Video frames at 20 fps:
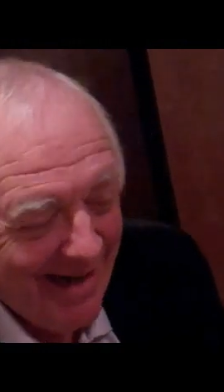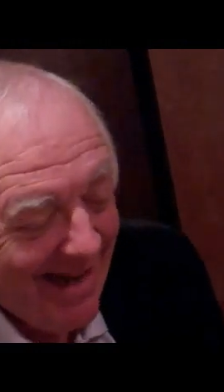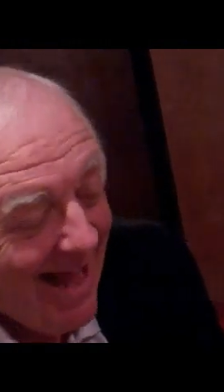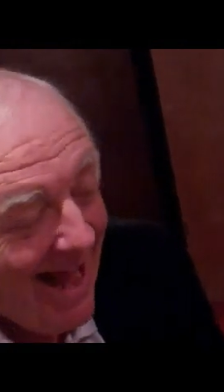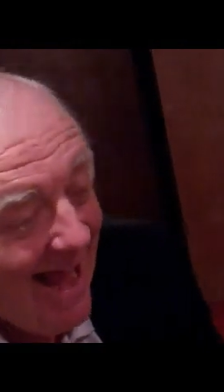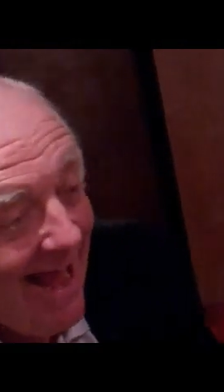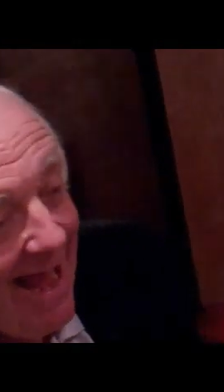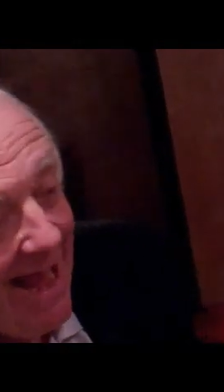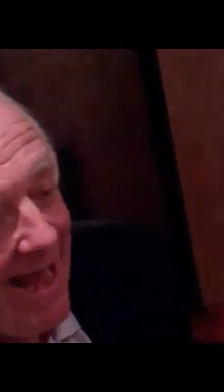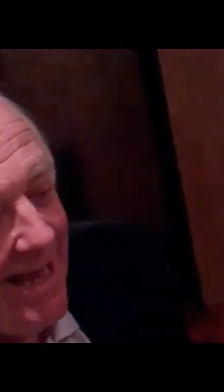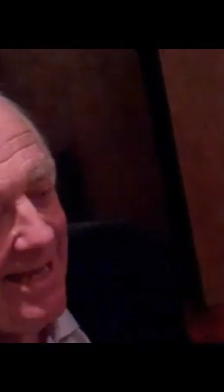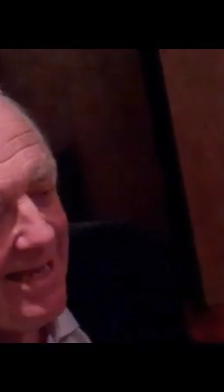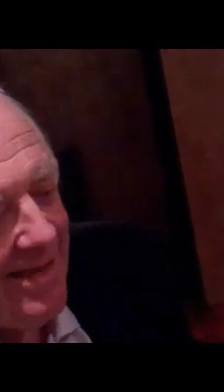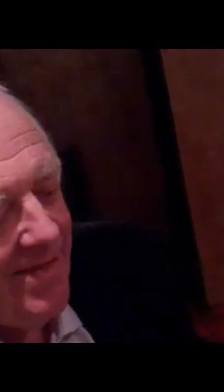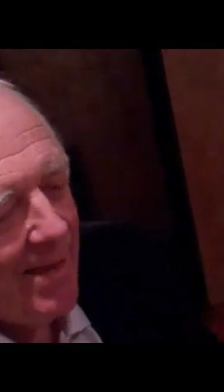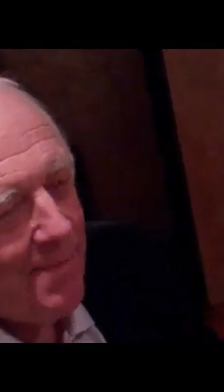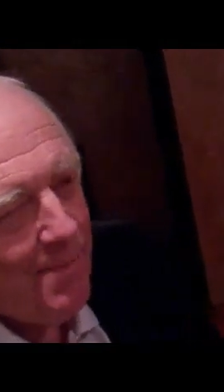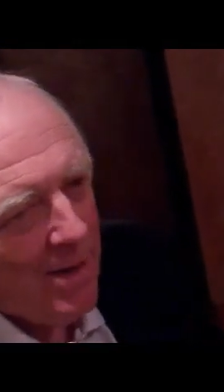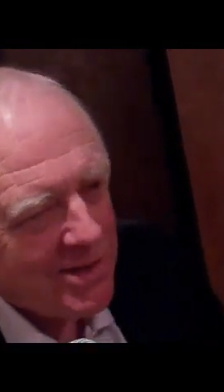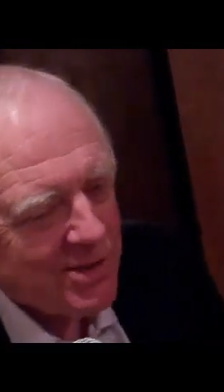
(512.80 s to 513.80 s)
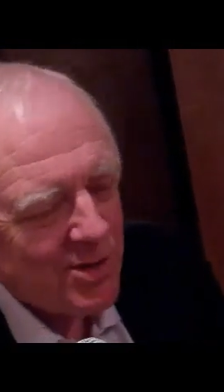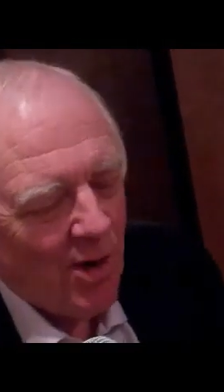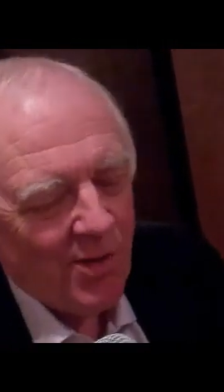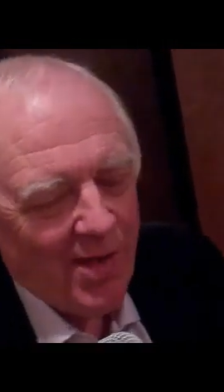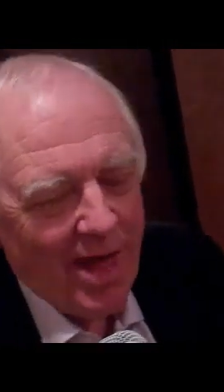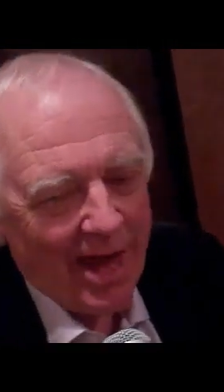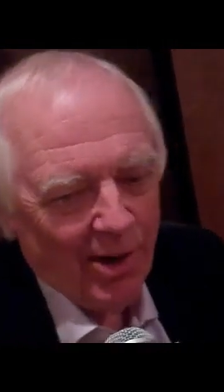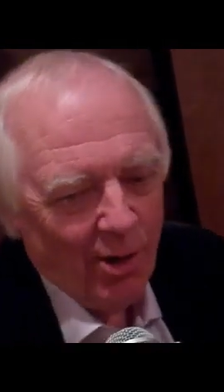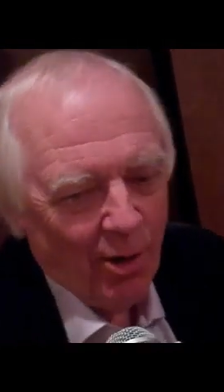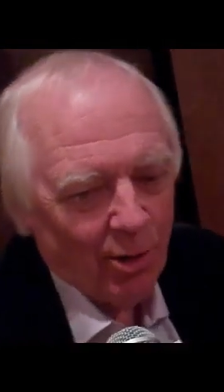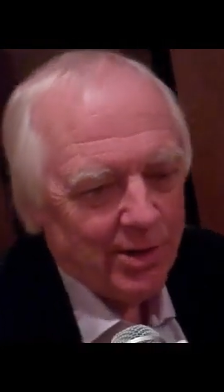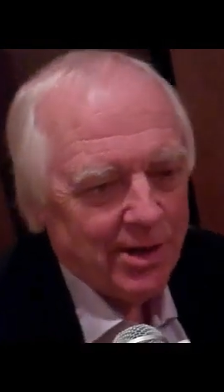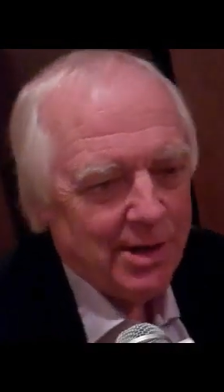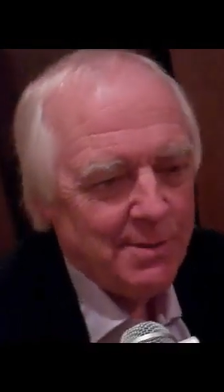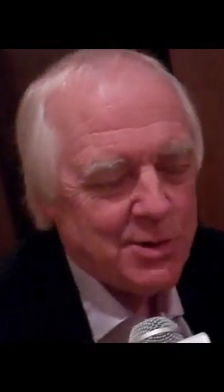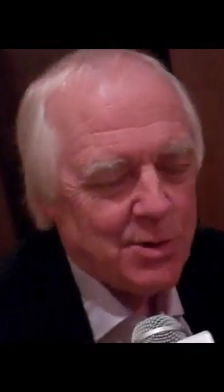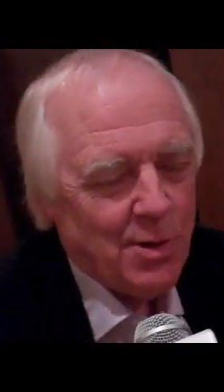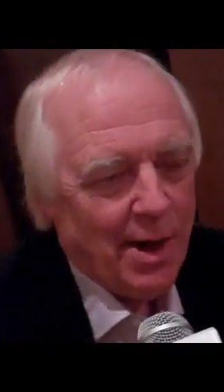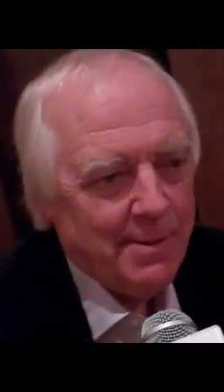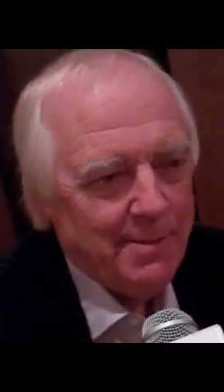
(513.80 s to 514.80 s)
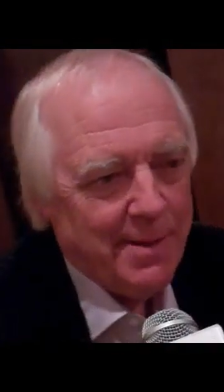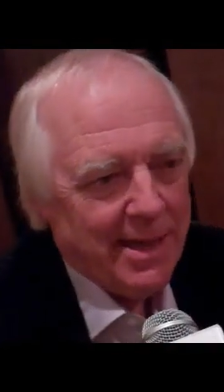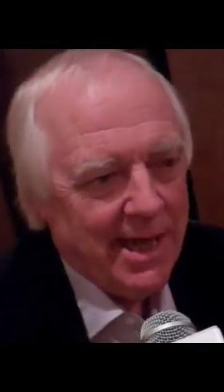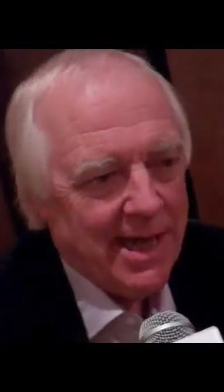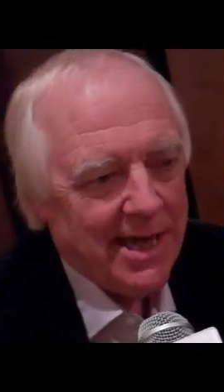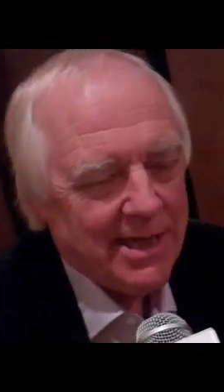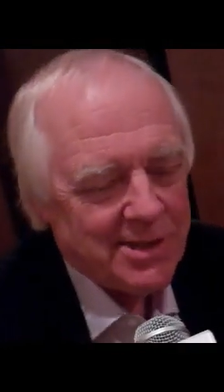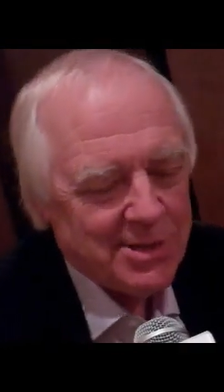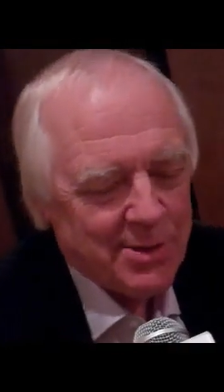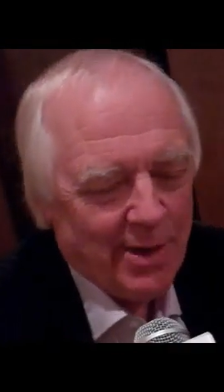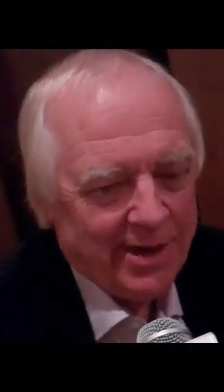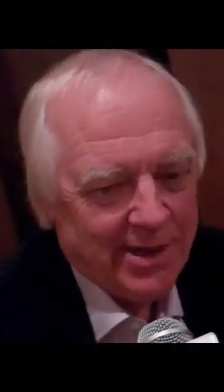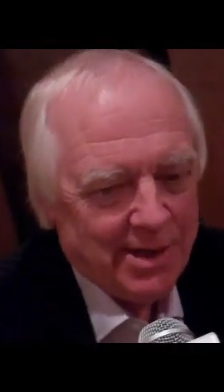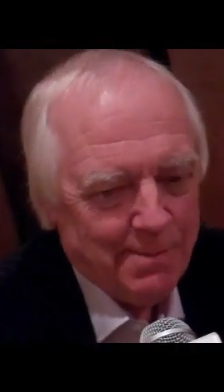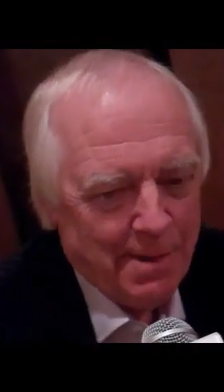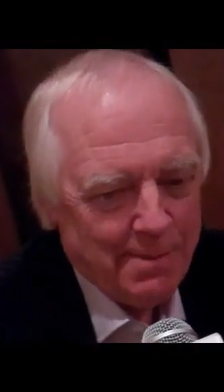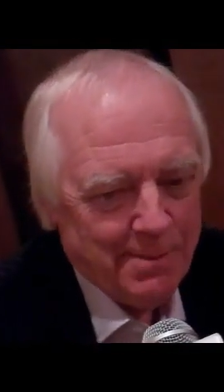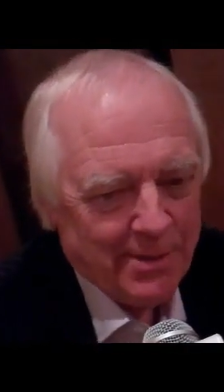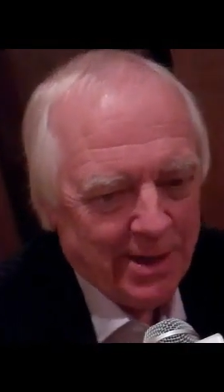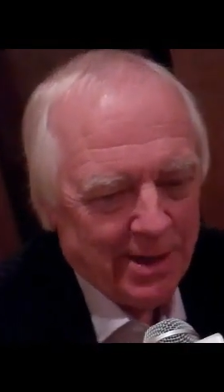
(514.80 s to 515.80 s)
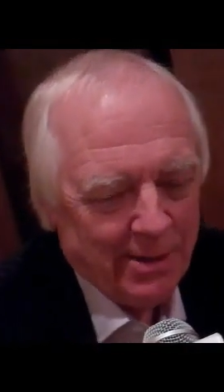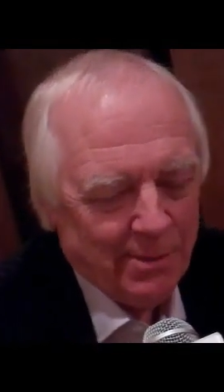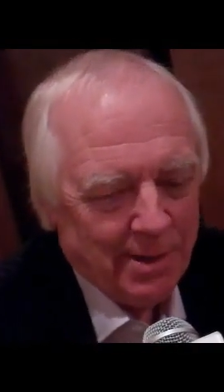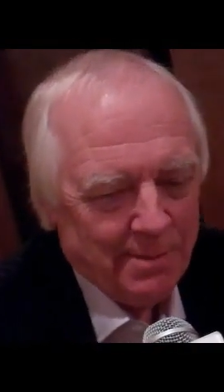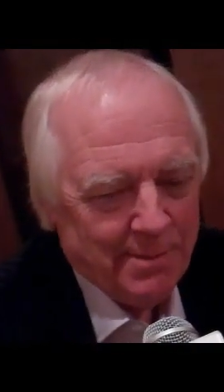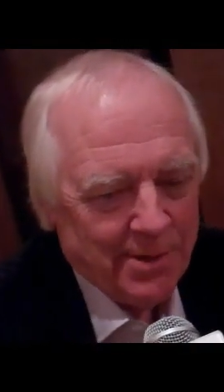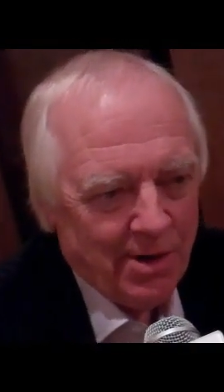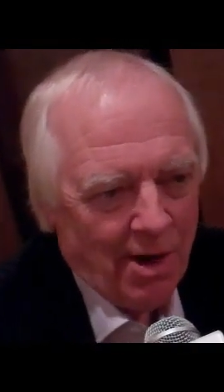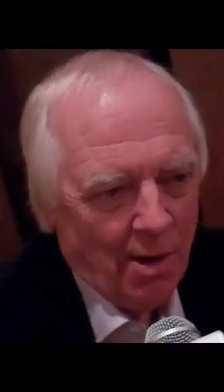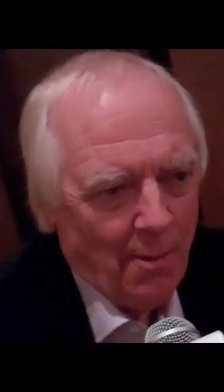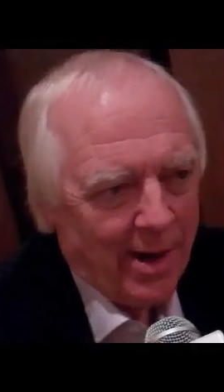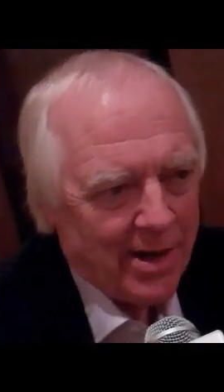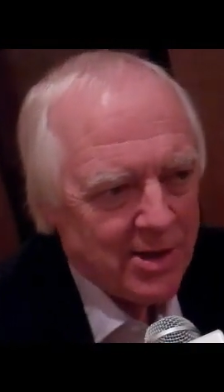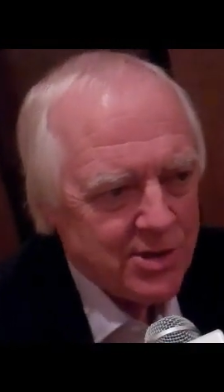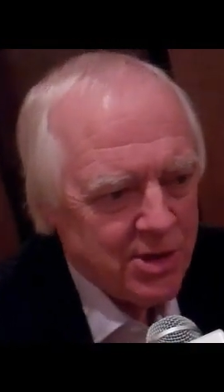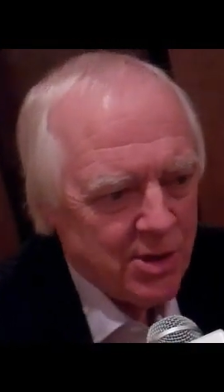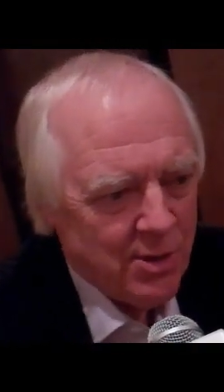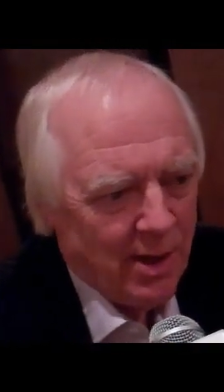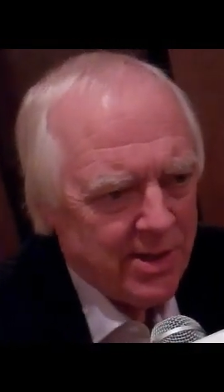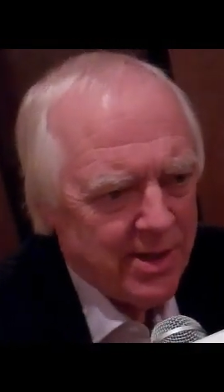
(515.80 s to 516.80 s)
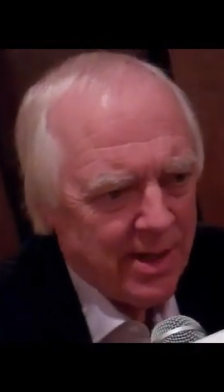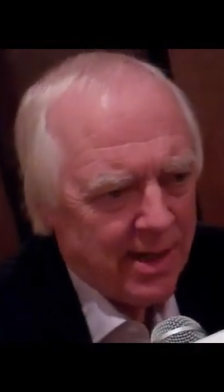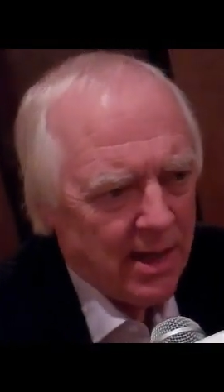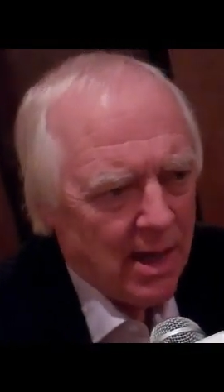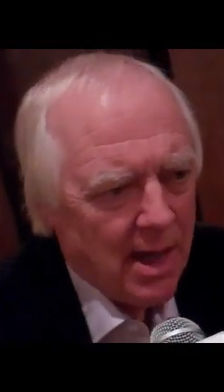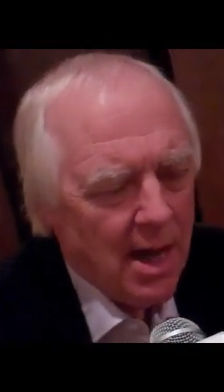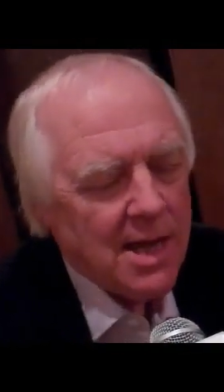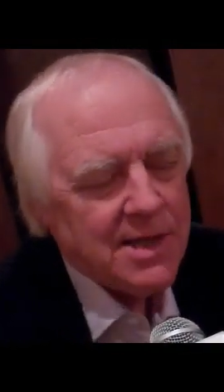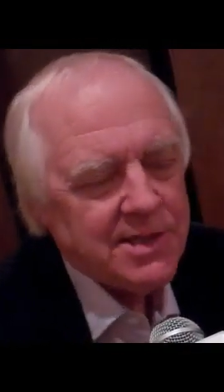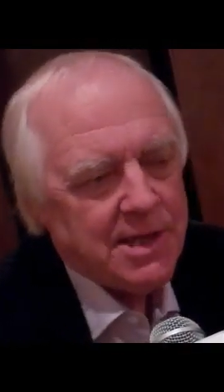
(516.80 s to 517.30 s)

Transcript: well, that one's not that old, and it was quite a big hit, so I can remember that one. But there are one or two, I think.